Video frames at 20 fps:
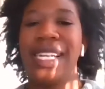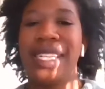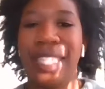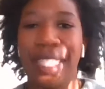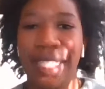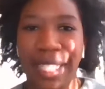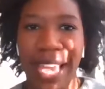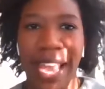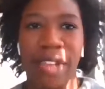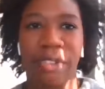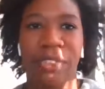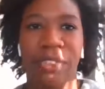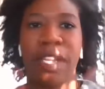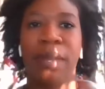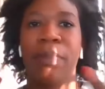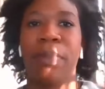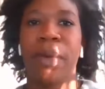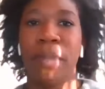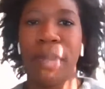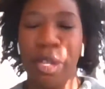and discounts
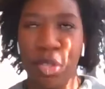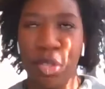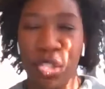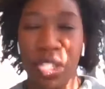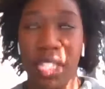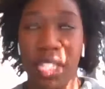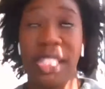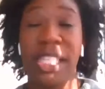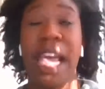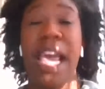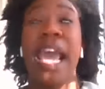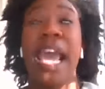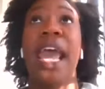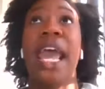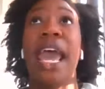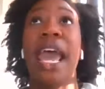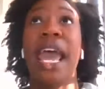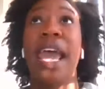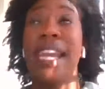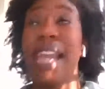and promotions
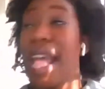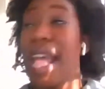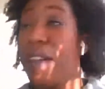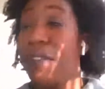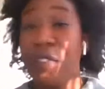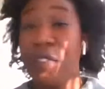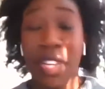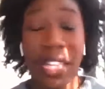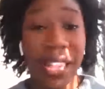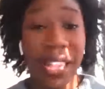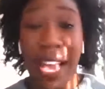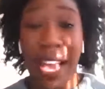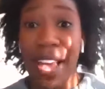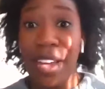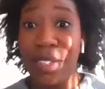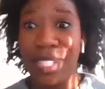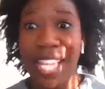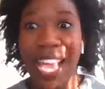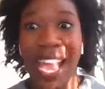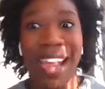and everything
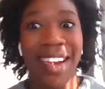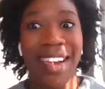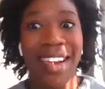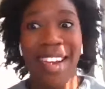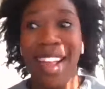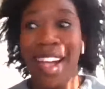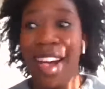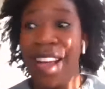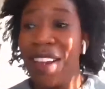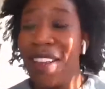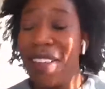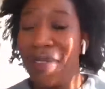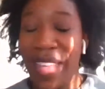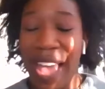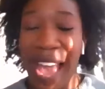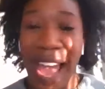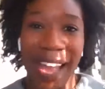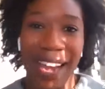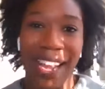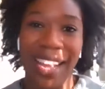else. And none
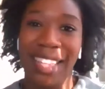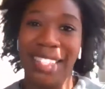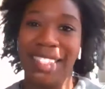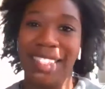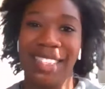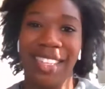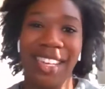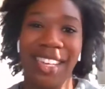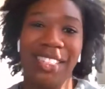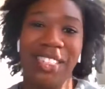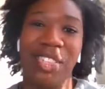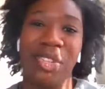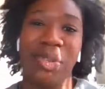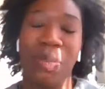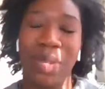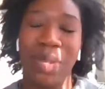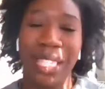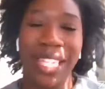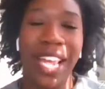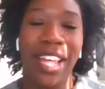of that is, is
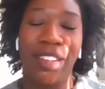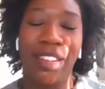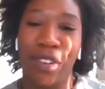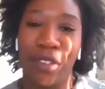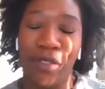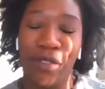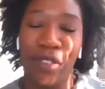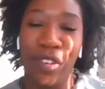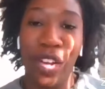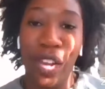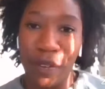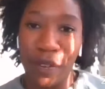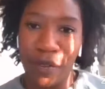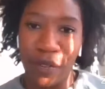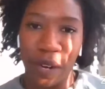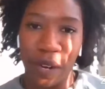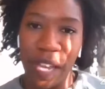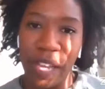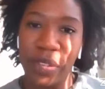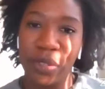the retailer footing
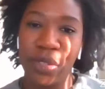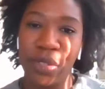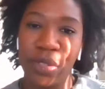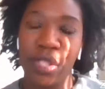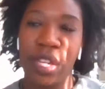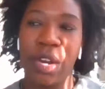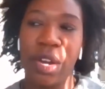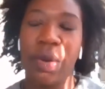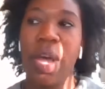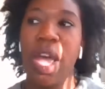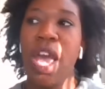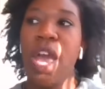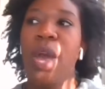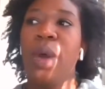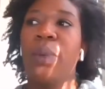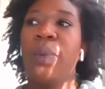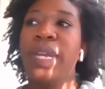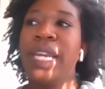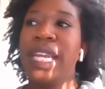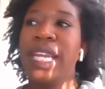for you. So
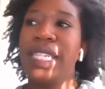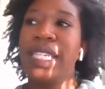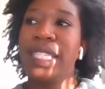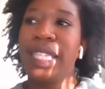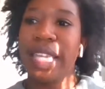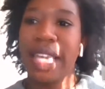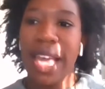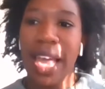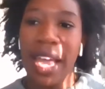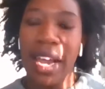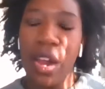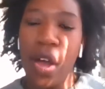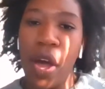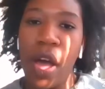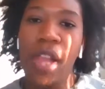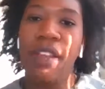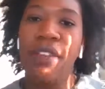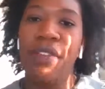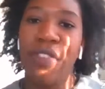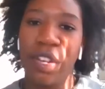we needed to get
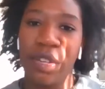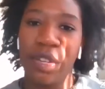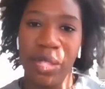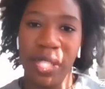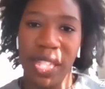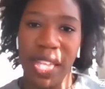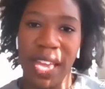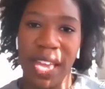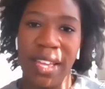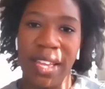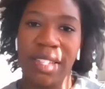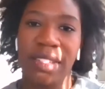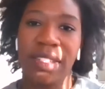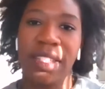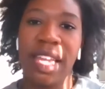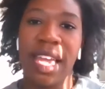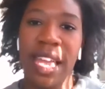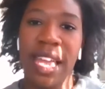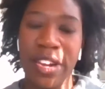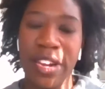all of those
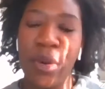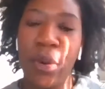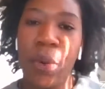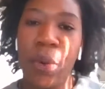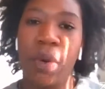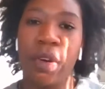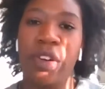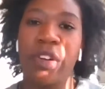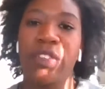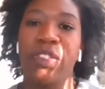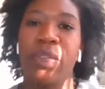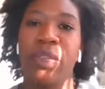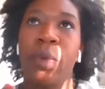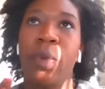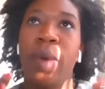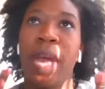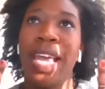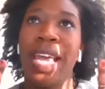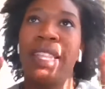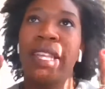things in order the
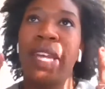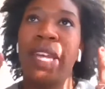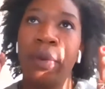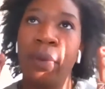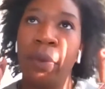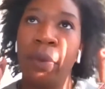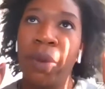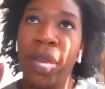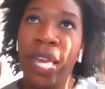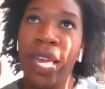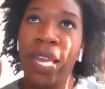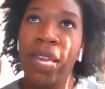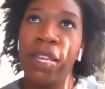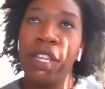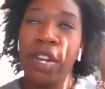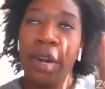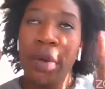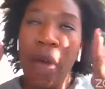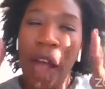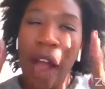way that
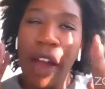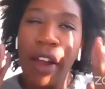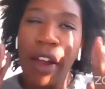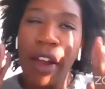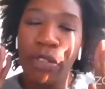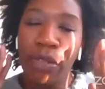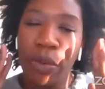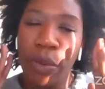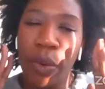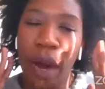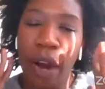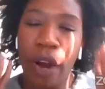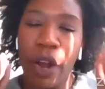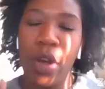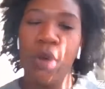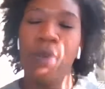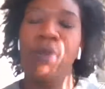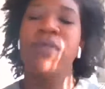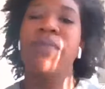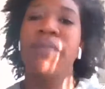we, you know, art through
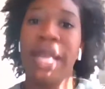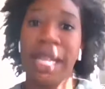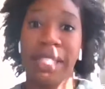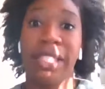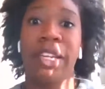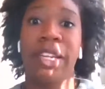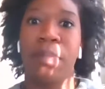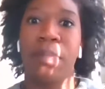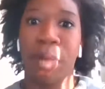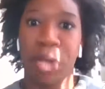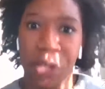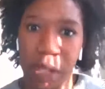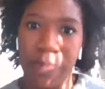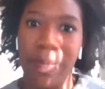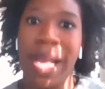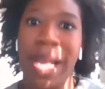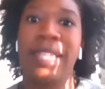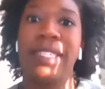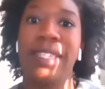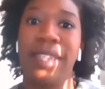our own Mented
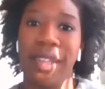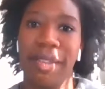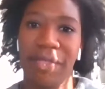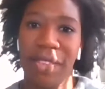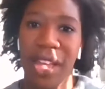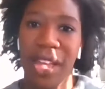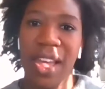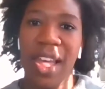perspective